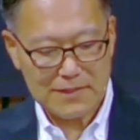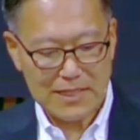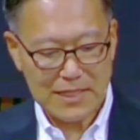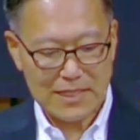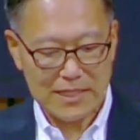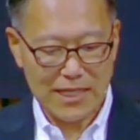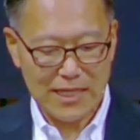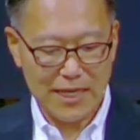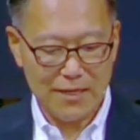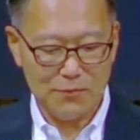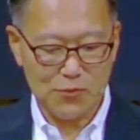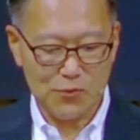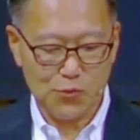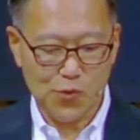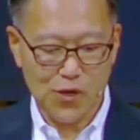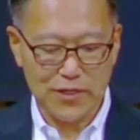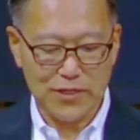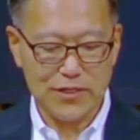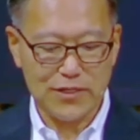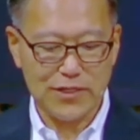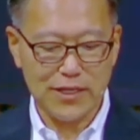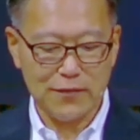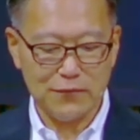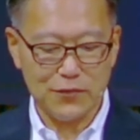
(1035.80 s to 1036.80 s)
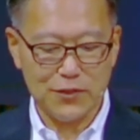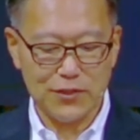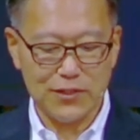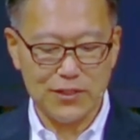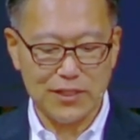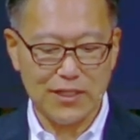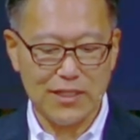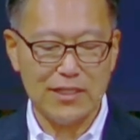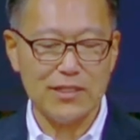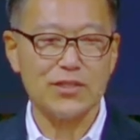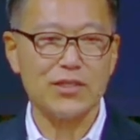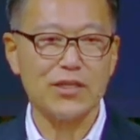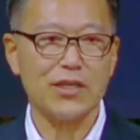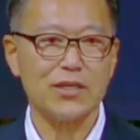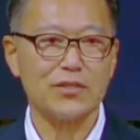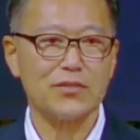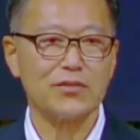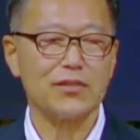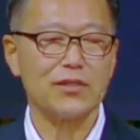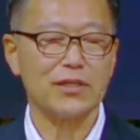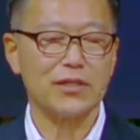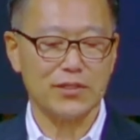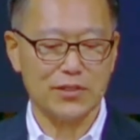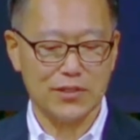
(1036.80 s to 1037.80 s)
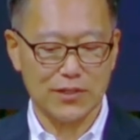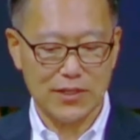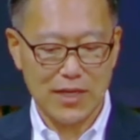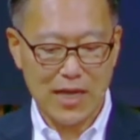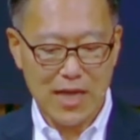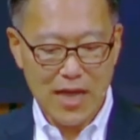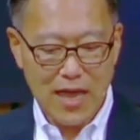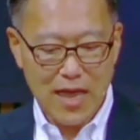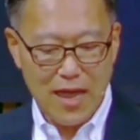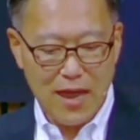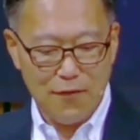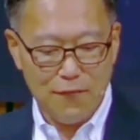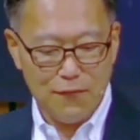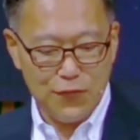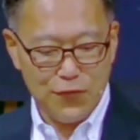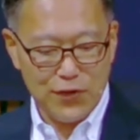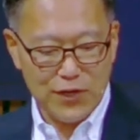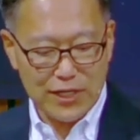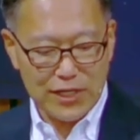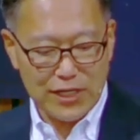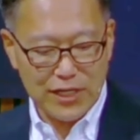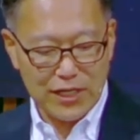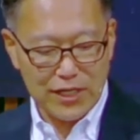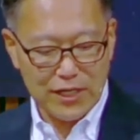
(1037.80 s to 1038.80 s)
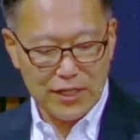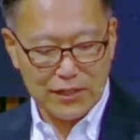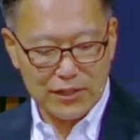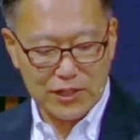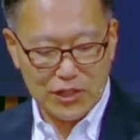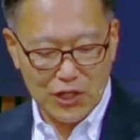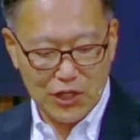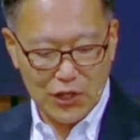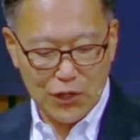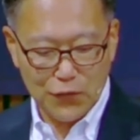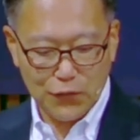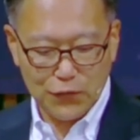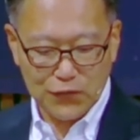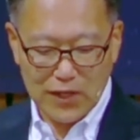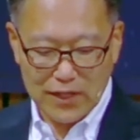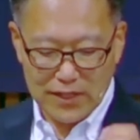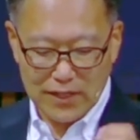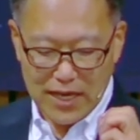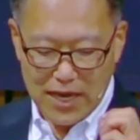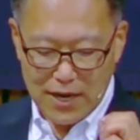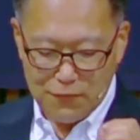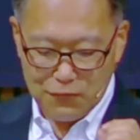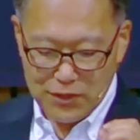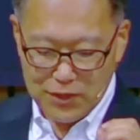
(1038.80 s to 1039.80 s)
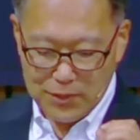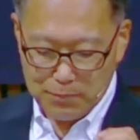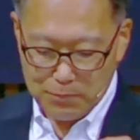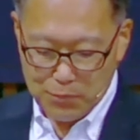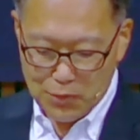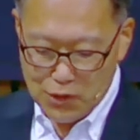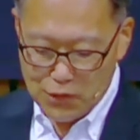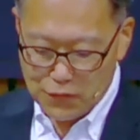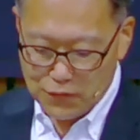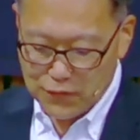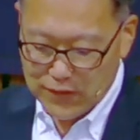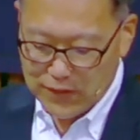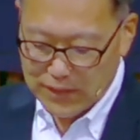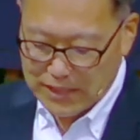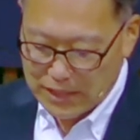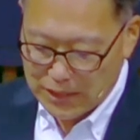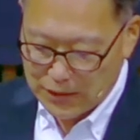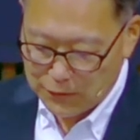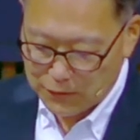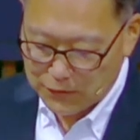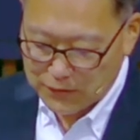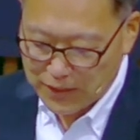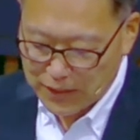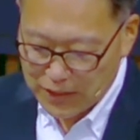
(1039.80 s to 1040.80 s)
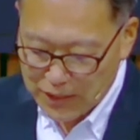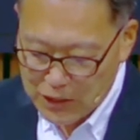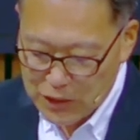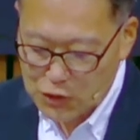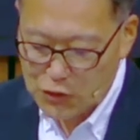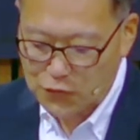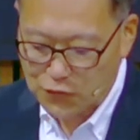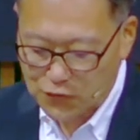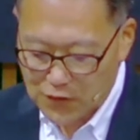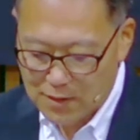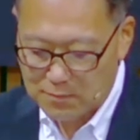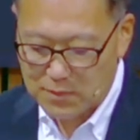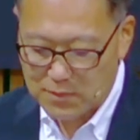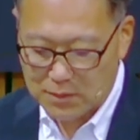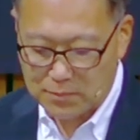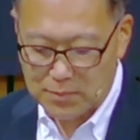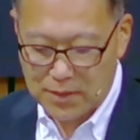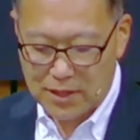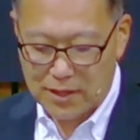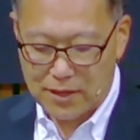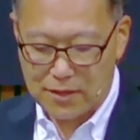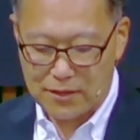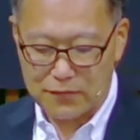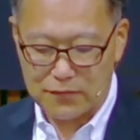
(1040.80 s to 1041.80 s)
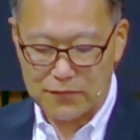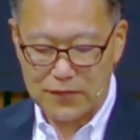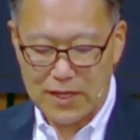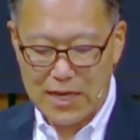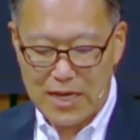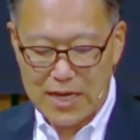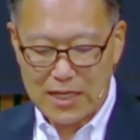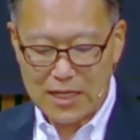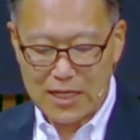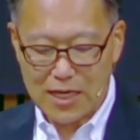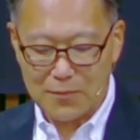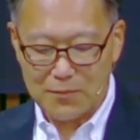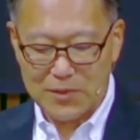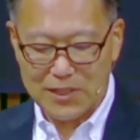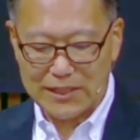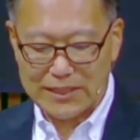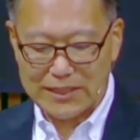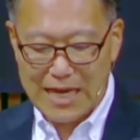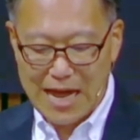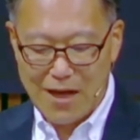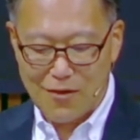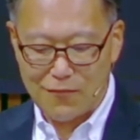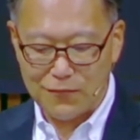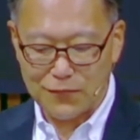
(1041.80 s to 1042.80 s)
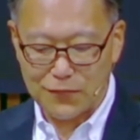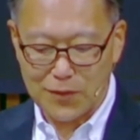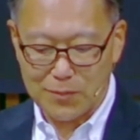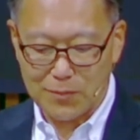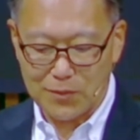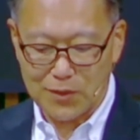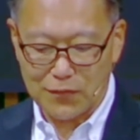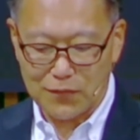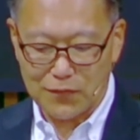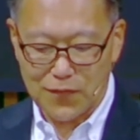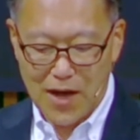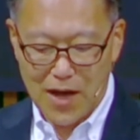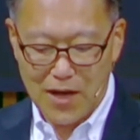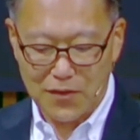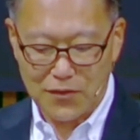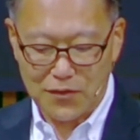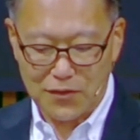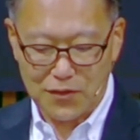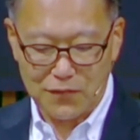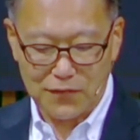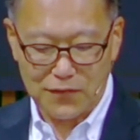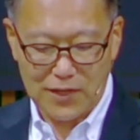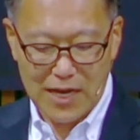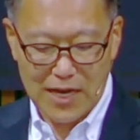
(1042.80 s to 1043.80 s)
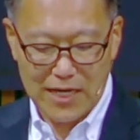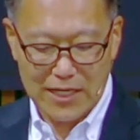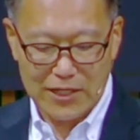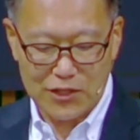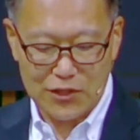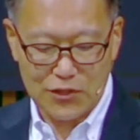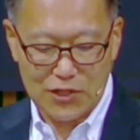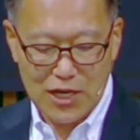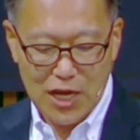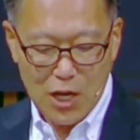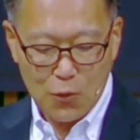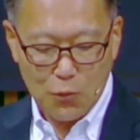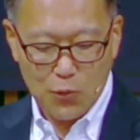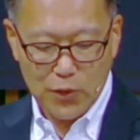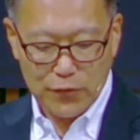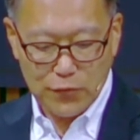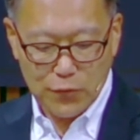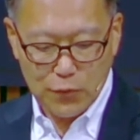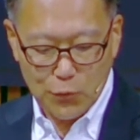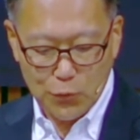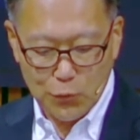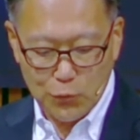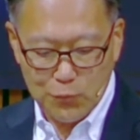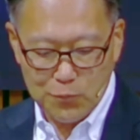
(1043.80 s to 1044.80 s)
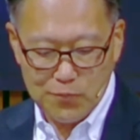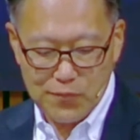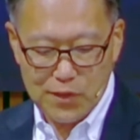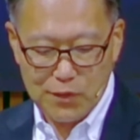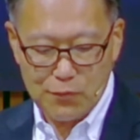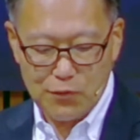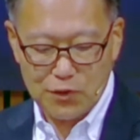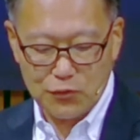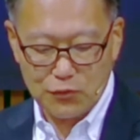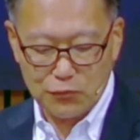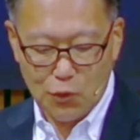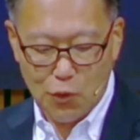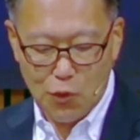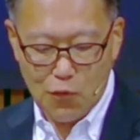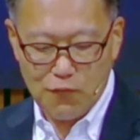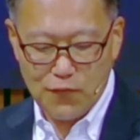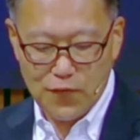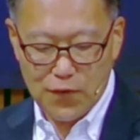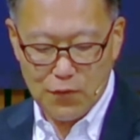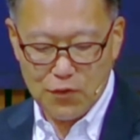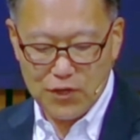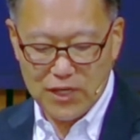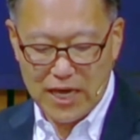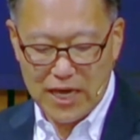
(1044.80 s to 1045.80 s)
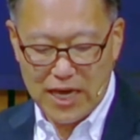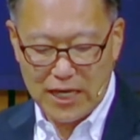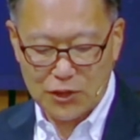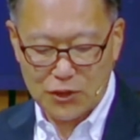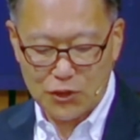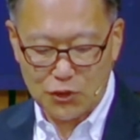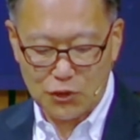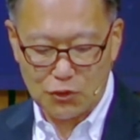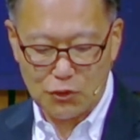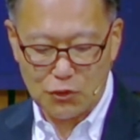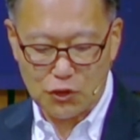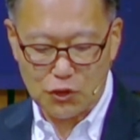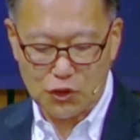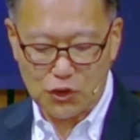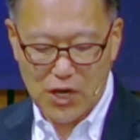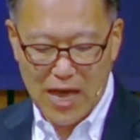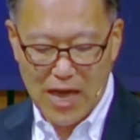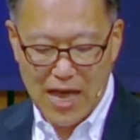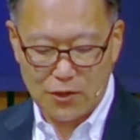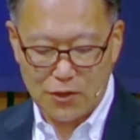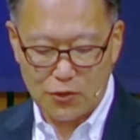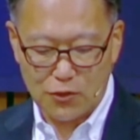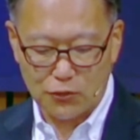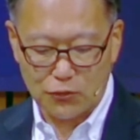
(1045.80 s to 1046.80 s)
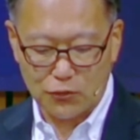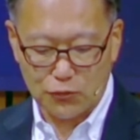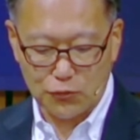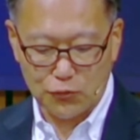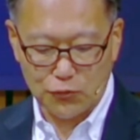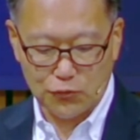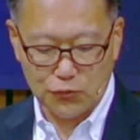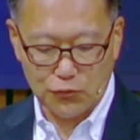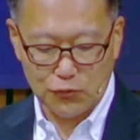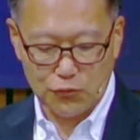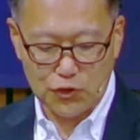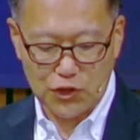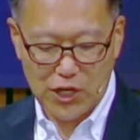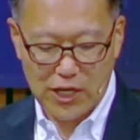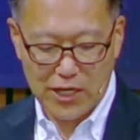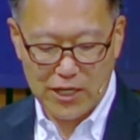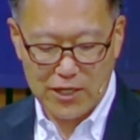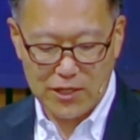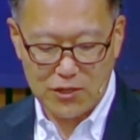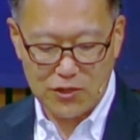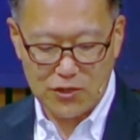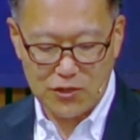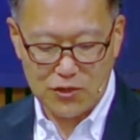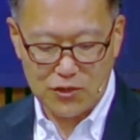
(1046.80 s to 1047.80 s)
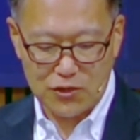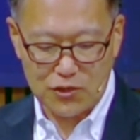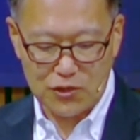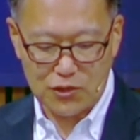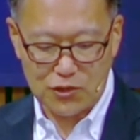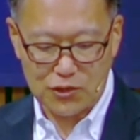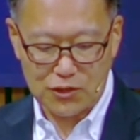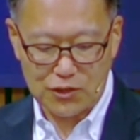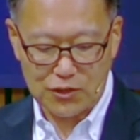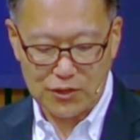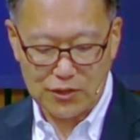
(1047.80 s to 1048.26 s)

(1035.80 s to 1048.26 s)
James 1:17 says this, every good gift and every perfect gift is from above, coming down from the Father of lights, with whom there is no variation or shadow due to change.